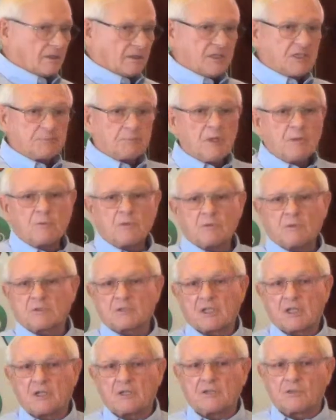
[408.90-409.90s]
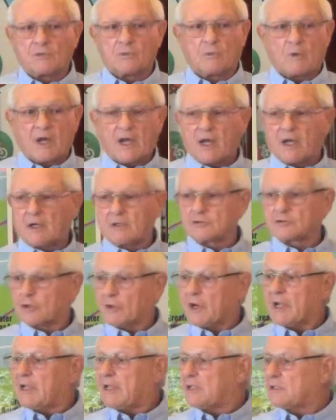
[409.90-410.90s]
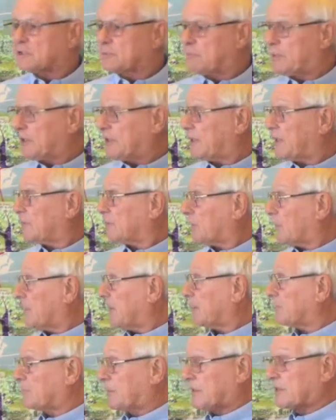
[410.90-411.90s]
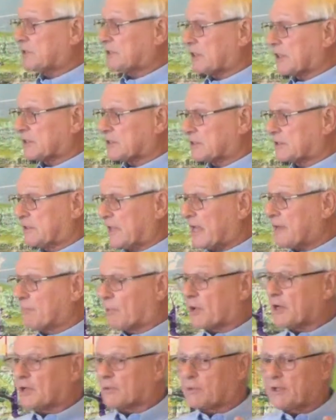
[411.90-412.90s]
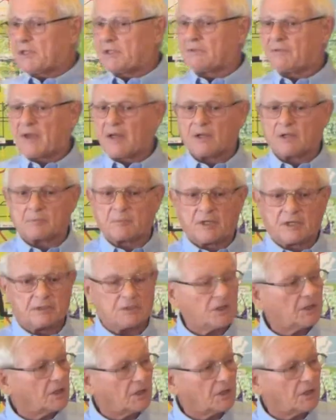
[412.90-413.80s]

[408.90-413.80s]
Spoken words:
These people will tell you, well, trains bring business. They bring redevelopment.